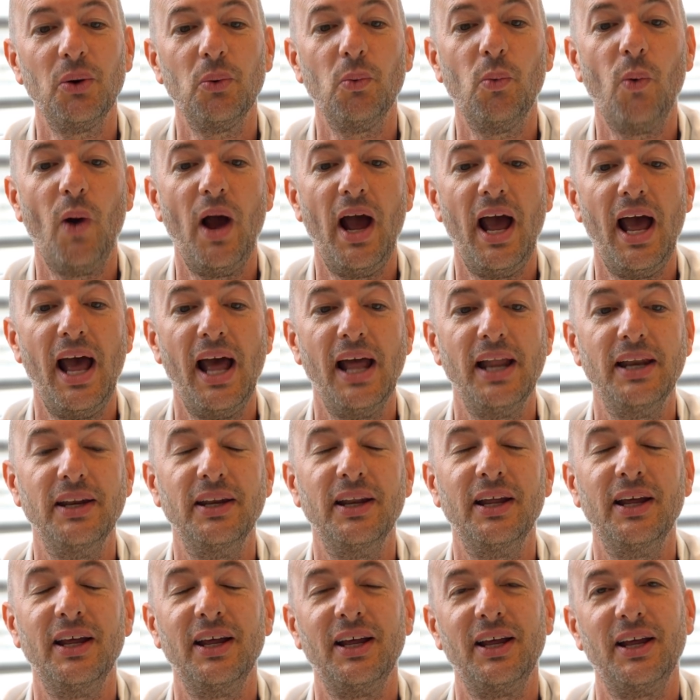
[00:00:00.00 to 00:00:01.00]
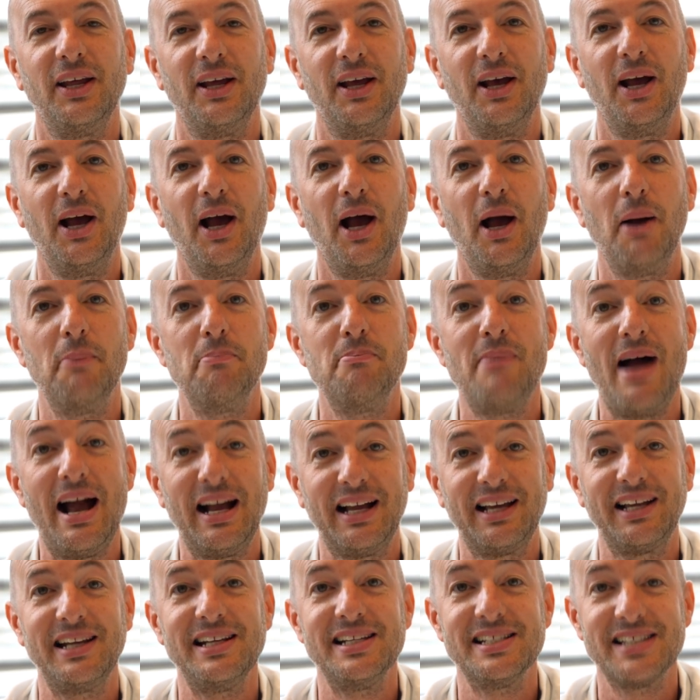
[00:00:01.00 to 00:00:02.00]
when
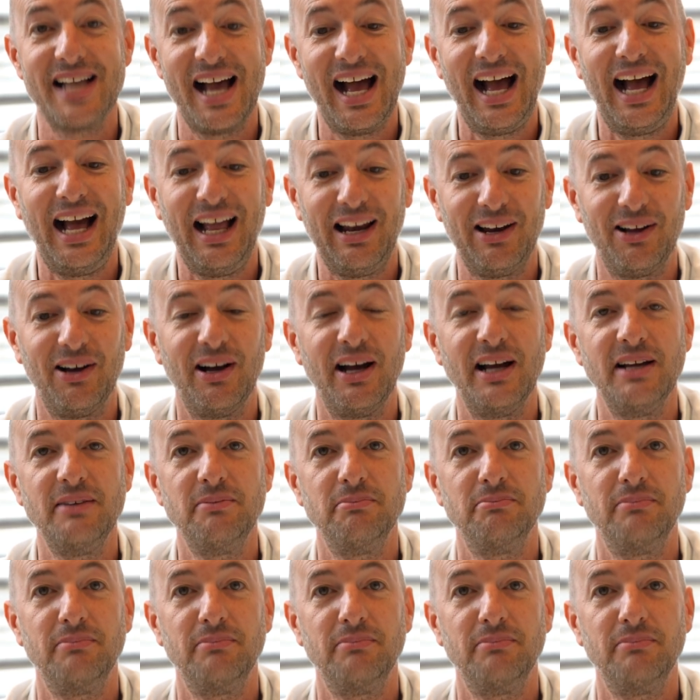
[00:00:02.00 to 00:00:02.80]
Macri's ally,